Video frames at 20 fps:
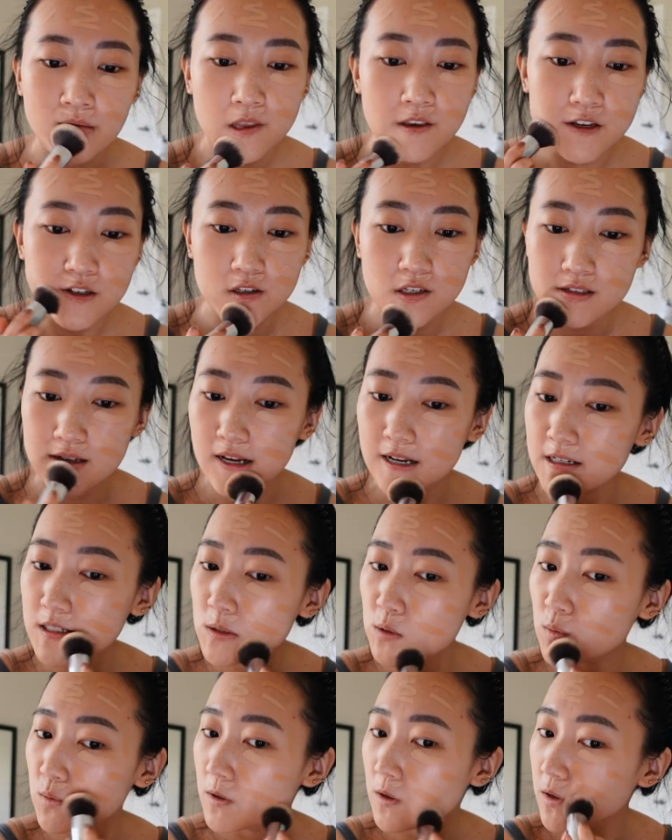You just kind of
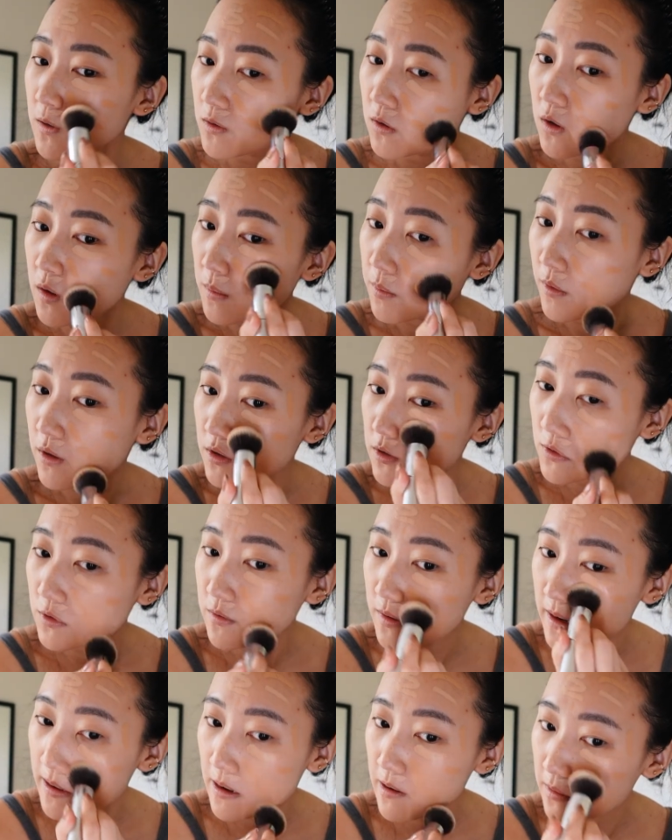swirl your brush
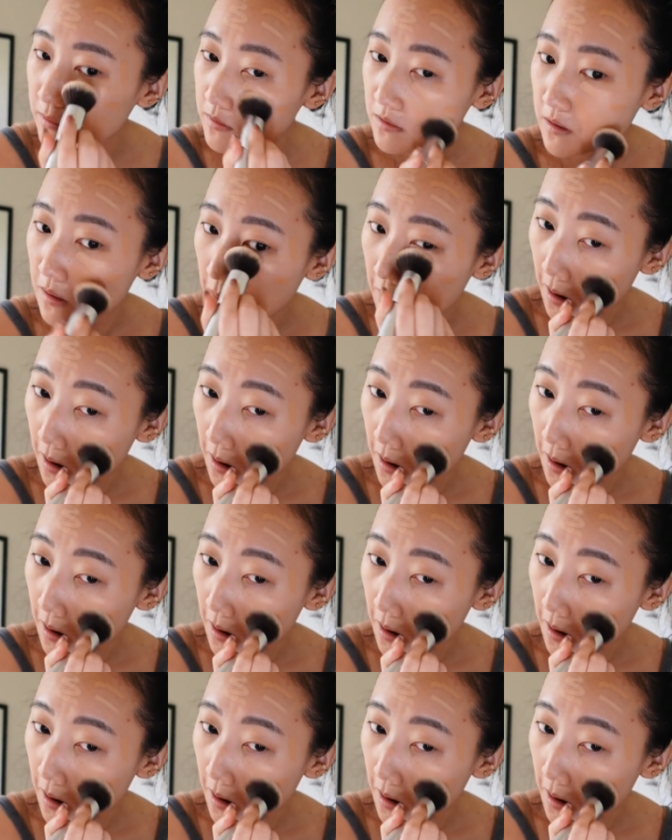around